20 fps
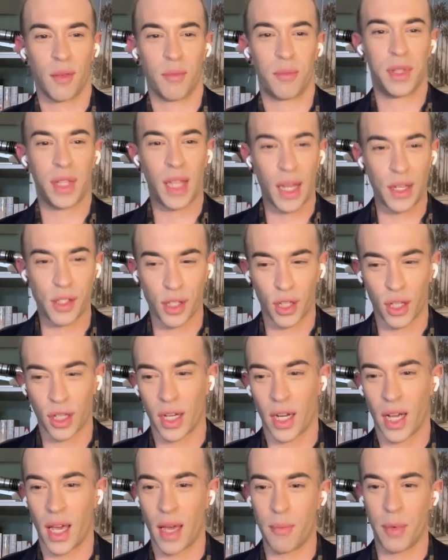
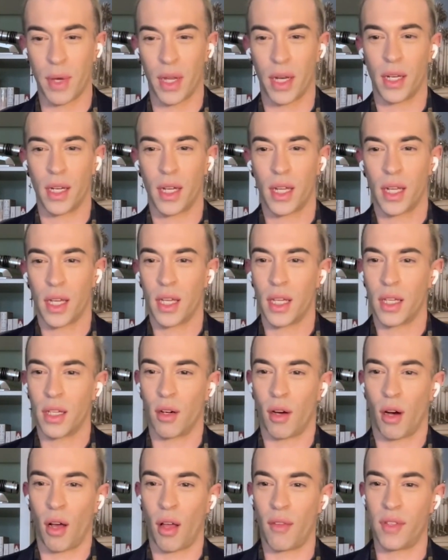pleasure, but
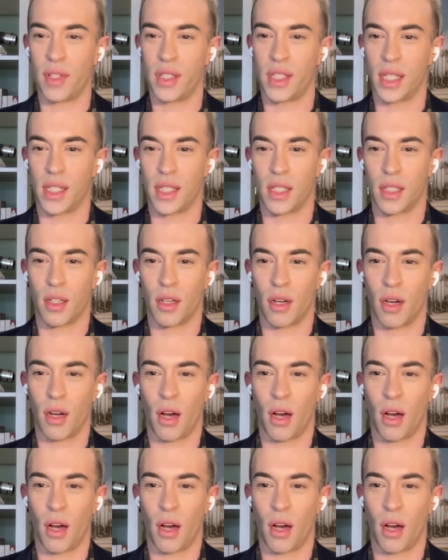all of this is